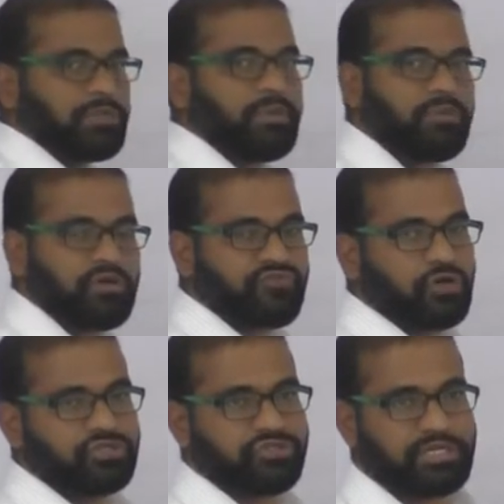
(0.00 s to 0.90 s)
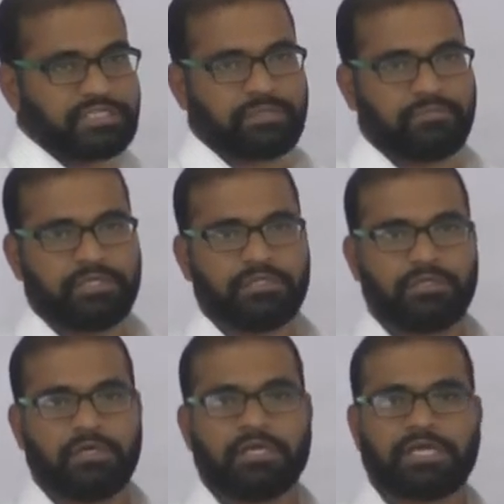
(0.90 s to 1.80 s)
the member of Constituent Assembly,
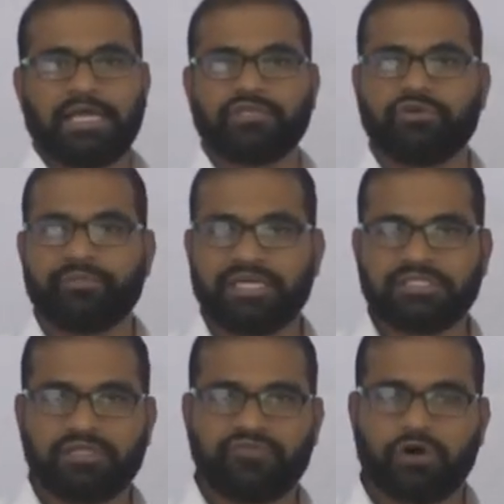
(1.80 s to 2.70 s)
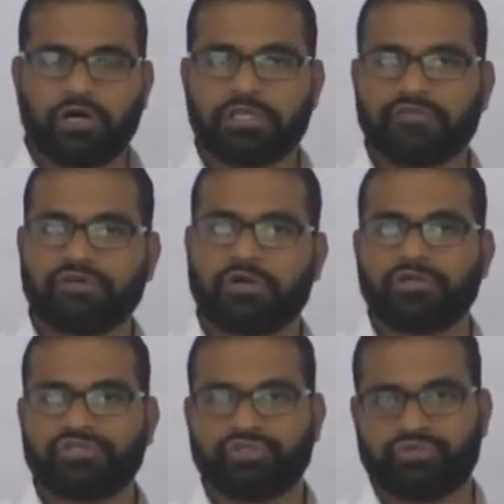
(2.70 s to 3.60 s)
can you imagine the father of the
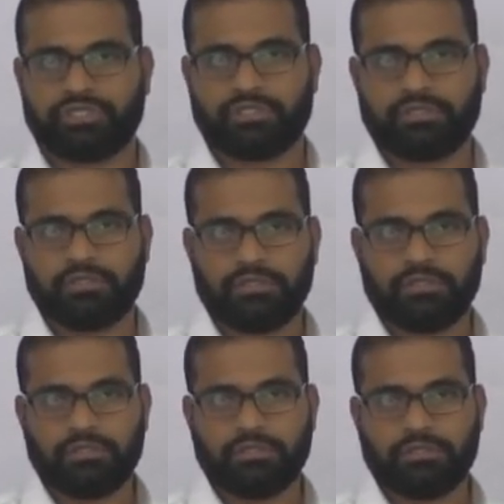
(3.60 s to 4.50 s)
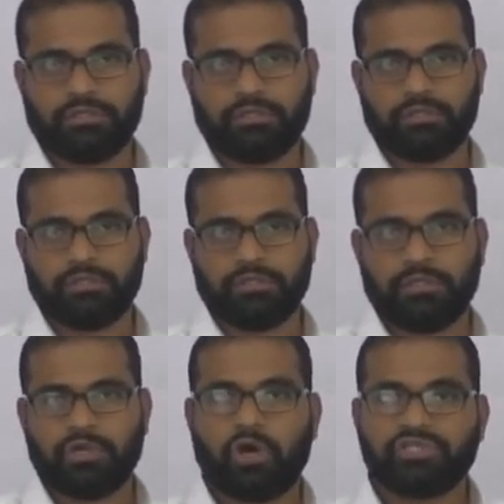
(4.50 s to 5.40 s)
Constitution
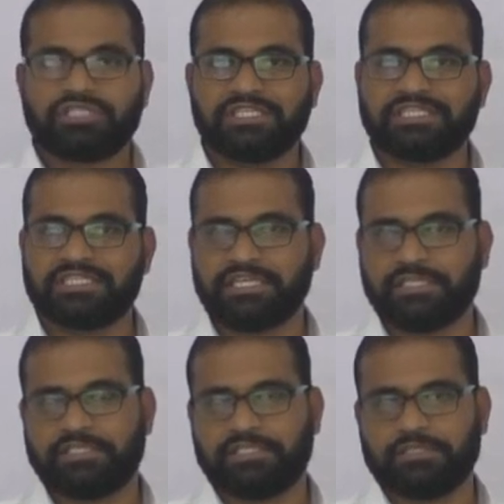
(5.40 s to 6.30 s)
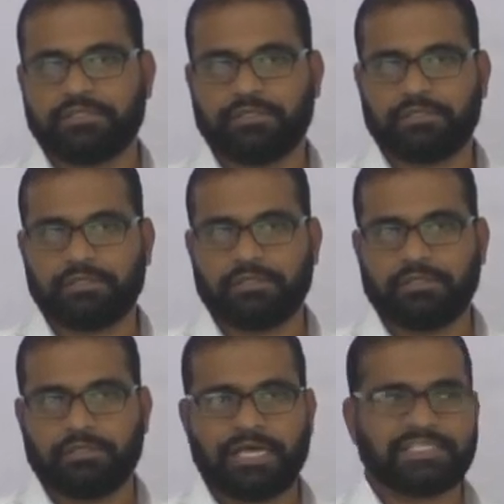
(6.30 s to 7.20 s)
lost his seat
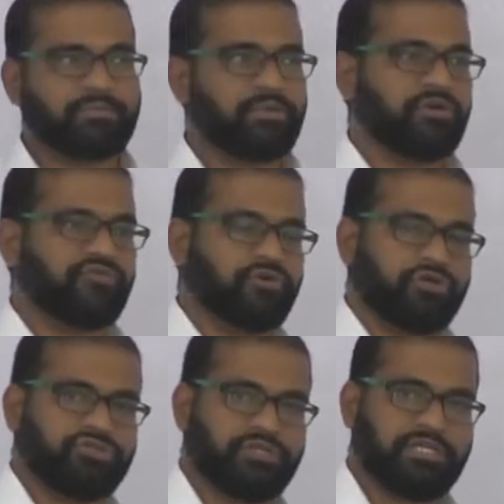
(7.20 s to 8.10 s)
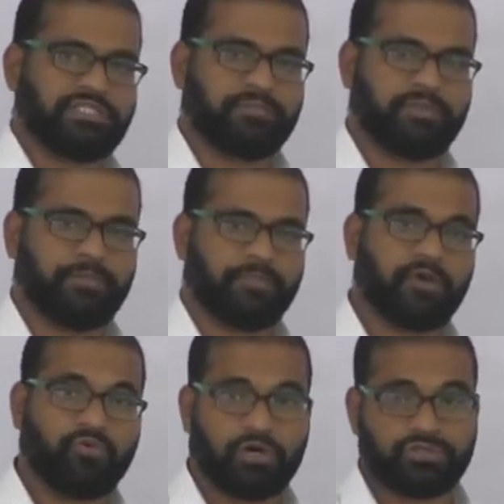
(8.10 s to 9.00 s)
as a member of Constituent Assembly.
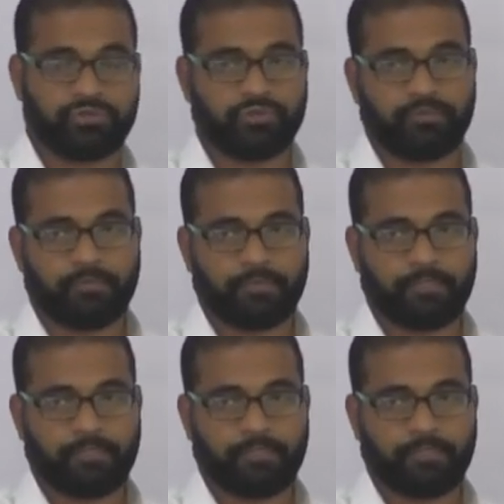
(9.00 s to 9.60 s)
Now what to do?